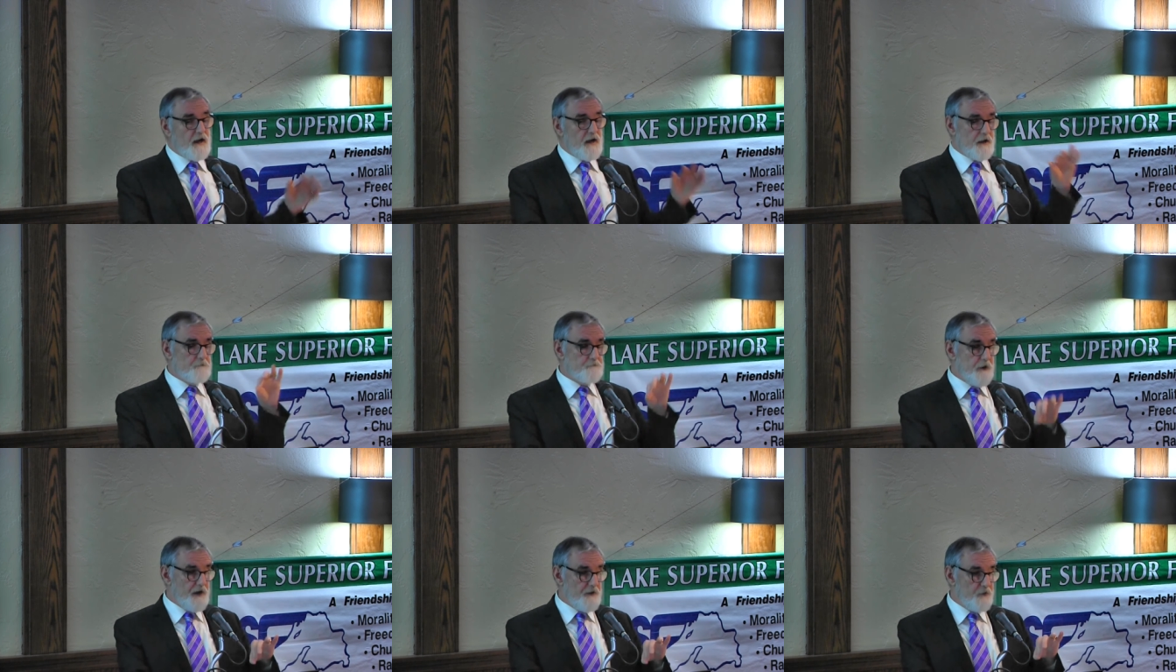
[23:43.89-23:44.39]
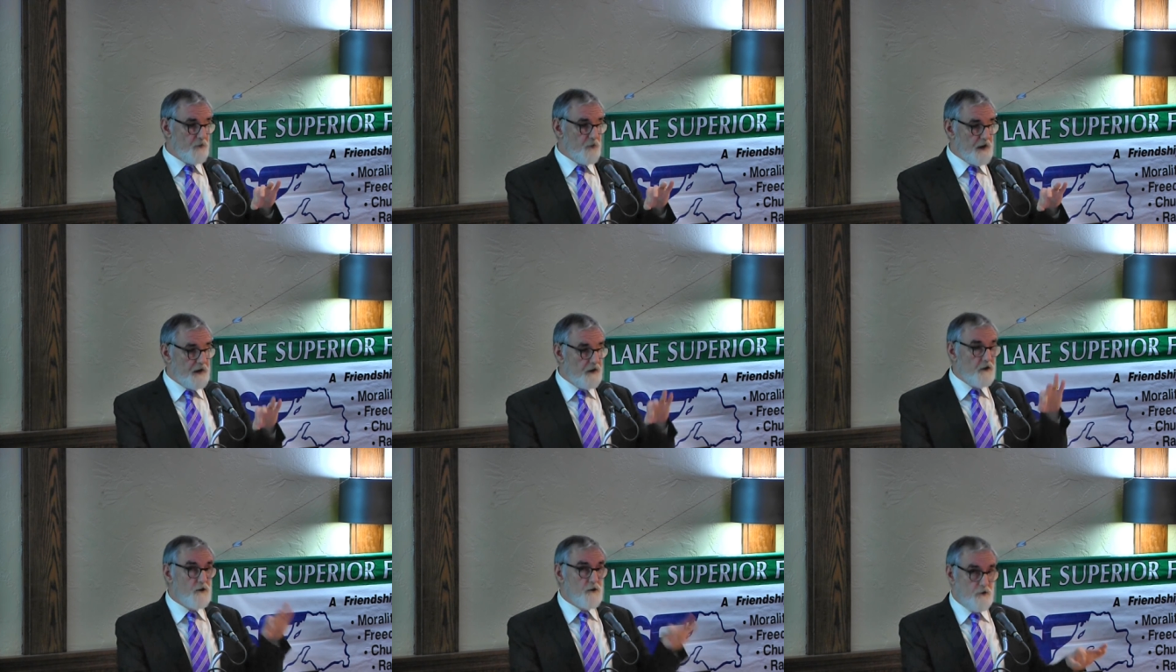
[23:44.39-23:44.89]
And by the
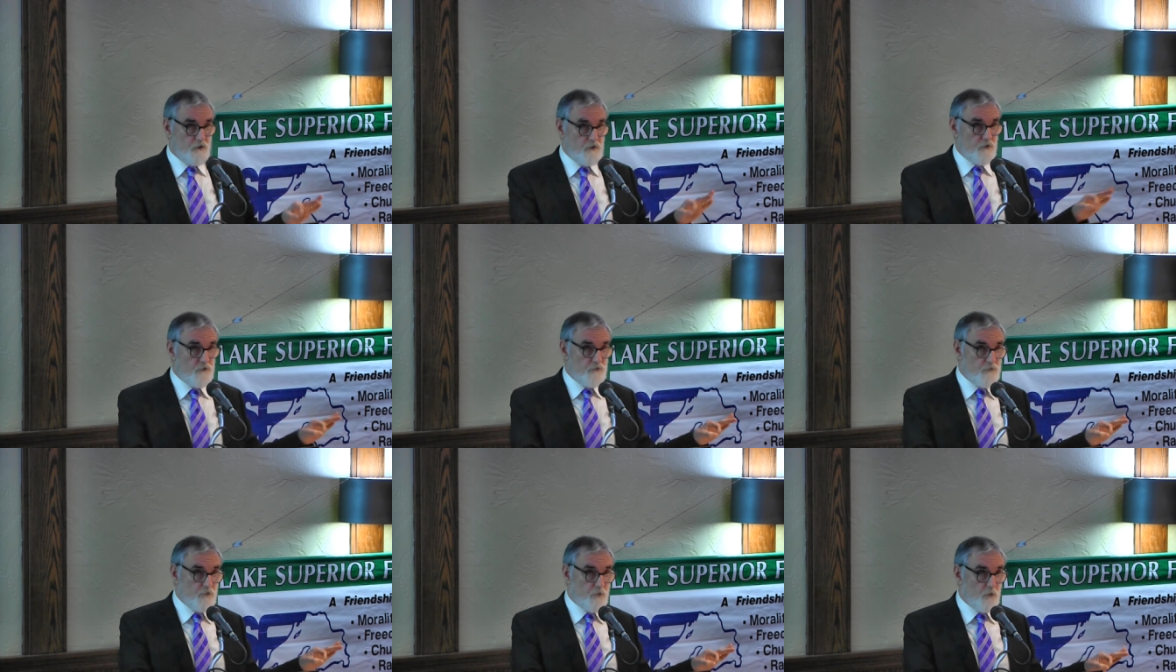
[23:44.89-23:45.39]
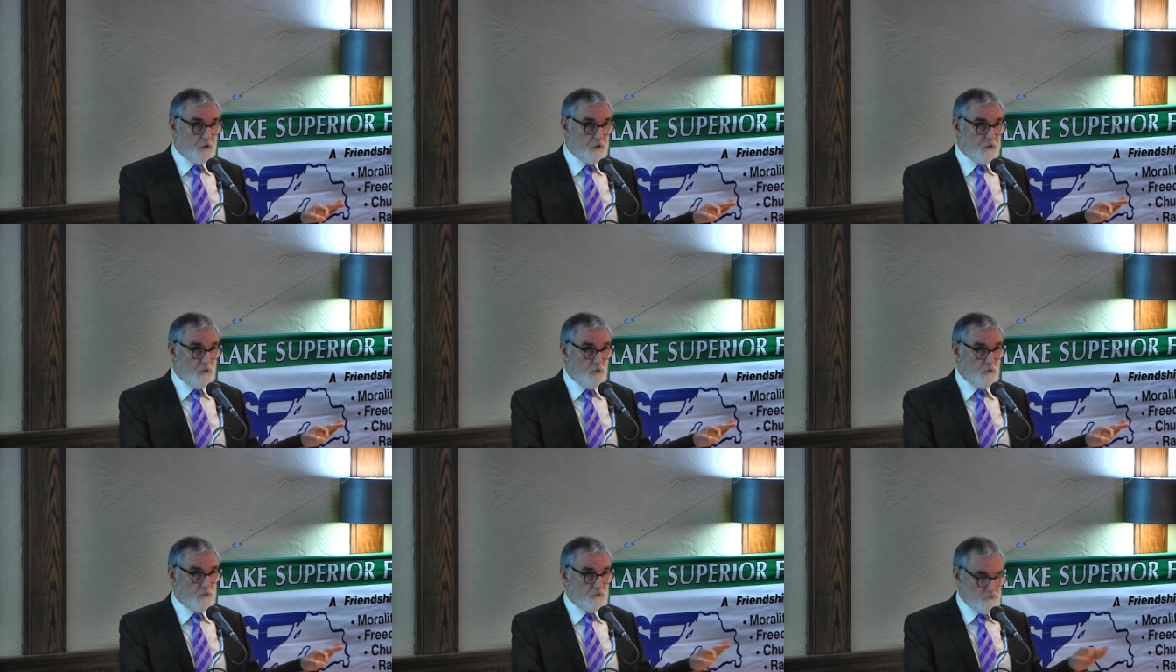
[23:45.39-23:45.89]
way, so are
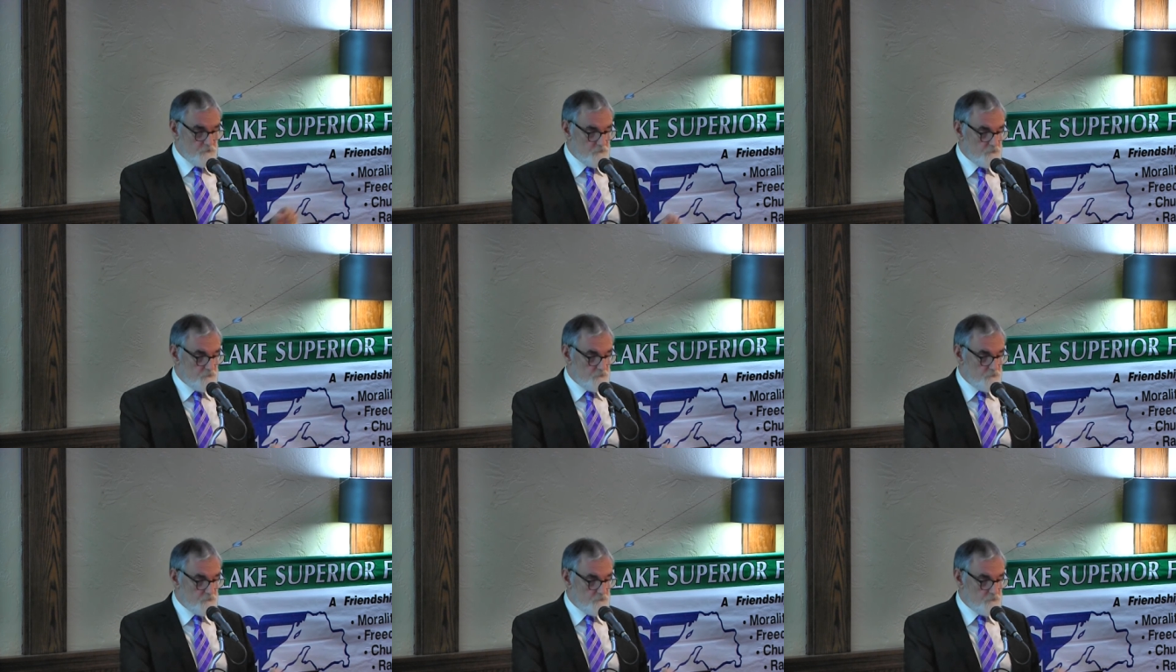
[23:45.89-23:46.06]
you.